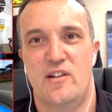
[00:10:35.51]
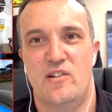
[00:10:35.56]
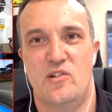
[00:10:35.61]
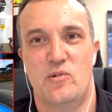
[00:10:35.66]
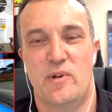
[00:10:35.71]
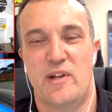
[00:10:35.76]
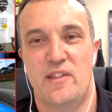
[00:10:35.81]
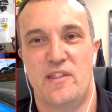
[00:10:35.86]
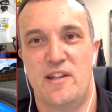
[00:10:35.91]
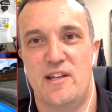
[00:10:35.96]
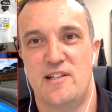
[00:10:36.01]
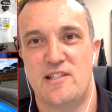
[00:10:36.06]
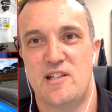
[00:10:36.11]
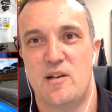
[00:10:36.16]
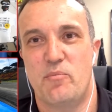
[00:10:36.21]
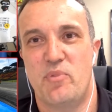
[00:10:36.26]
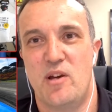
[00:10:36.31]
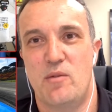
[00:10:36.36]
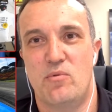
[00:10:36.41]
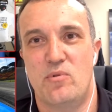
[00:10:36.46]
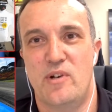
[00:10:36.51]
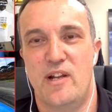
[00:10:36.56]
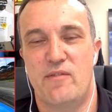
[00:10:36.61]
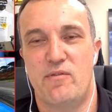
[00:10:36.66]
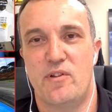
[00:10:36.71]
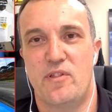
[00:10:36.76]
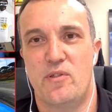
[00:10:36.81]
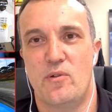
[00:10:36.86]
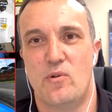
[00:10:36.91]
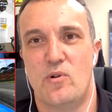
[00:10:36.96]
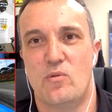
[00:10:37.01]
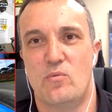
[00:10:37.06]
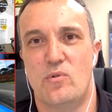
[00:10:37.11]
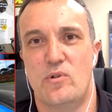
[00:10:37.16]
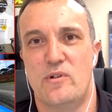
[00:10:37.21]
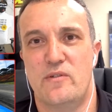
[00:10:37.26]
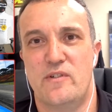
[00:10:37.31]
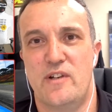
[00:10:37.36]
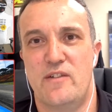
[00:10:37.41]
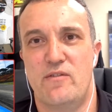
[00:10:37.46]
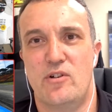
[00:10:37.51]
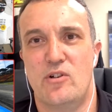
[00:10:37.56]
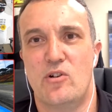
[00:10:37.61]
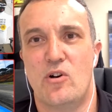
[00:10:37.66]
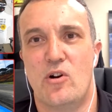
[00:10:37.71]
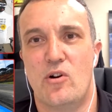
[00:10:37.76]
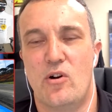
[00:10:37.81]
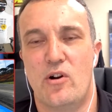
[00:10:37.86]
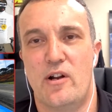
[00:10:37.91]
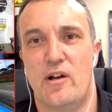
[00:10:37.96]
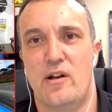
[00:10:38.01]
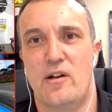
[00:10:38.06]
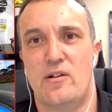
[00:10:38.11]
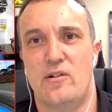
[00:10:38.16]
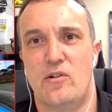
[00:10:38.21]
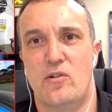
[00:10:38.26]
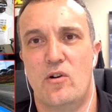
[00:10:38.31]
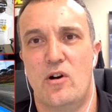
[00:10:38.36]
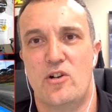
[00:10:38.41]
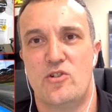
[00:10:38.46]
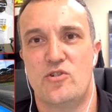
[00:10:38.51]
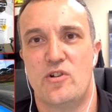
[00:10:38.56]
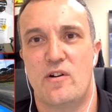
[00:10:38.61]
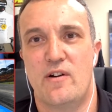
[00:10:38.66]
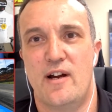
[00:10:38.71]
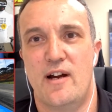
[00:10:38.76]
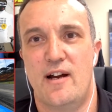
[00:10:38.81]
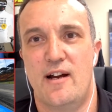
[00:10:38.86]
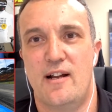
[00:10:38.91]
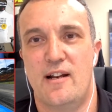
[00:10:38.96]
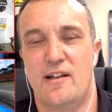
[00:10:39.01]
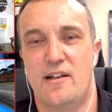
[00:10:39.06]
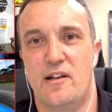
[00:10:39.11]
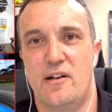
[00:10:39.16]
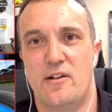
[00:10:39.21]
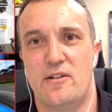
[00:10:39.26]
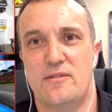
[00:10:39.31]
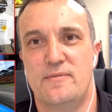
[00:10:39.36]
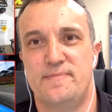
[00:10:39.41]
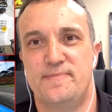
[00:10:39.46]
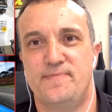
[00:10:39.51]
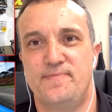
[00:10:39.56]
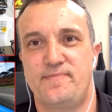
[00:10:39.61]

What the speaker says: doing things that people never thought would have even gone on a nitro Harley, you know.